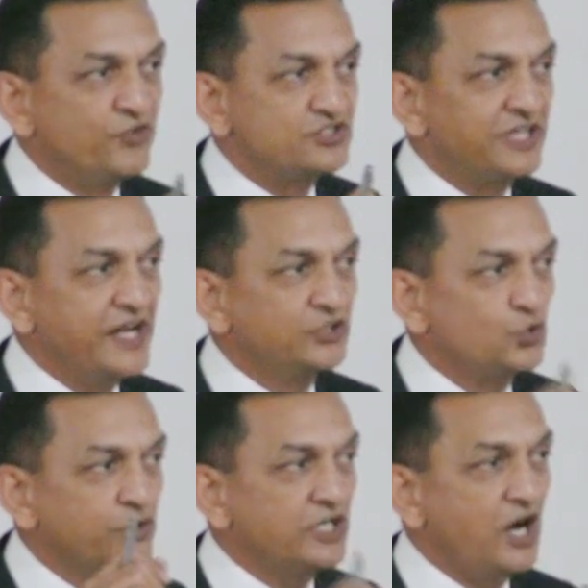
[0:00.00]
which like
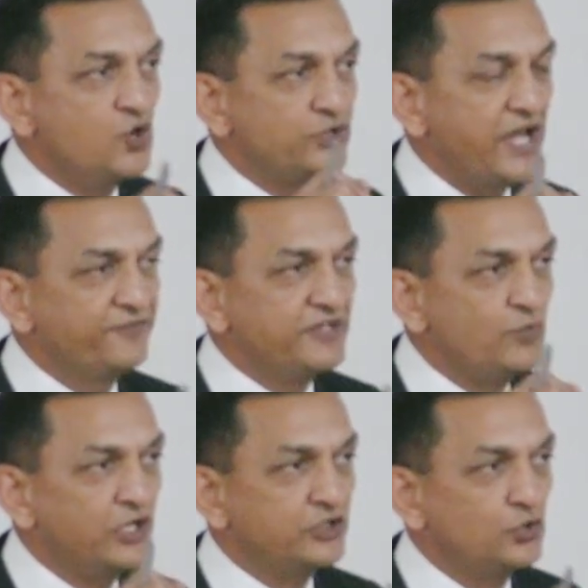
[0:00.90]
to kick out every
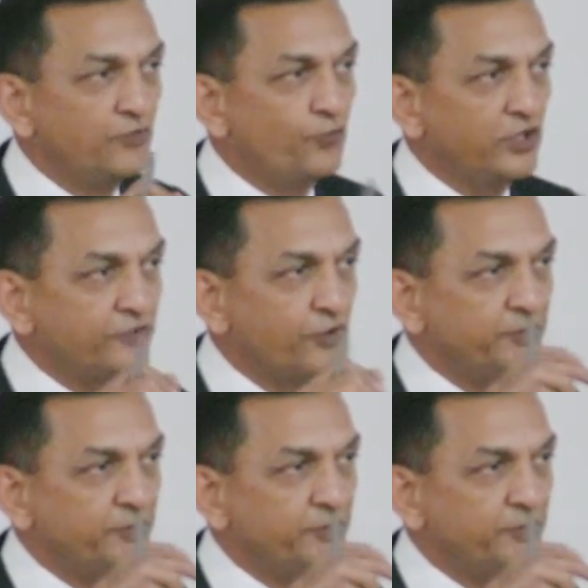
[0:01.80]
molecule of water